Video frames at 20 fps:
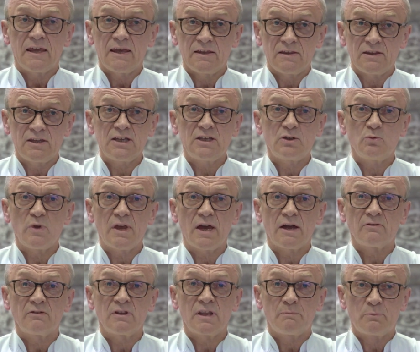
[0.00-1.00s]
Indeed, we
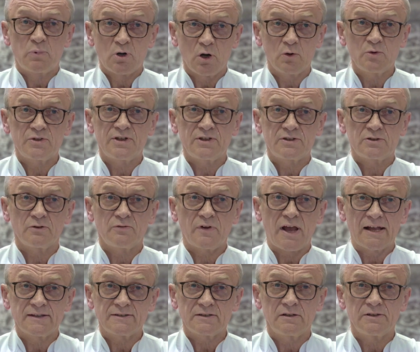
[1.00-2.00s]
are in the process of
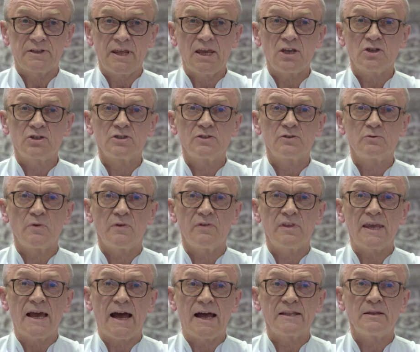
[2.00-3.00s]
consultations with
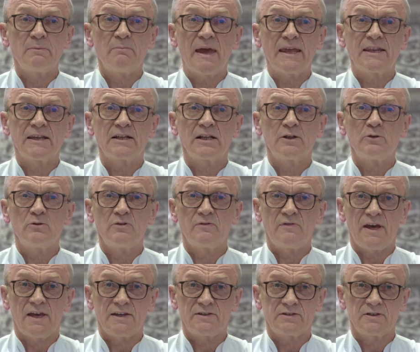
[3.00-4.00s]
the other medical
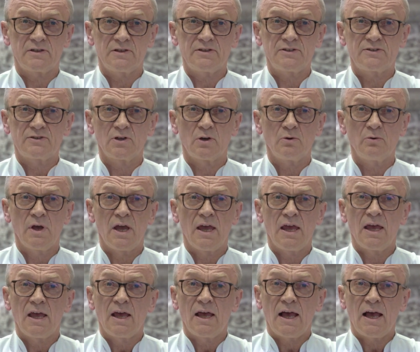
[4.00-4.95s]
universities, so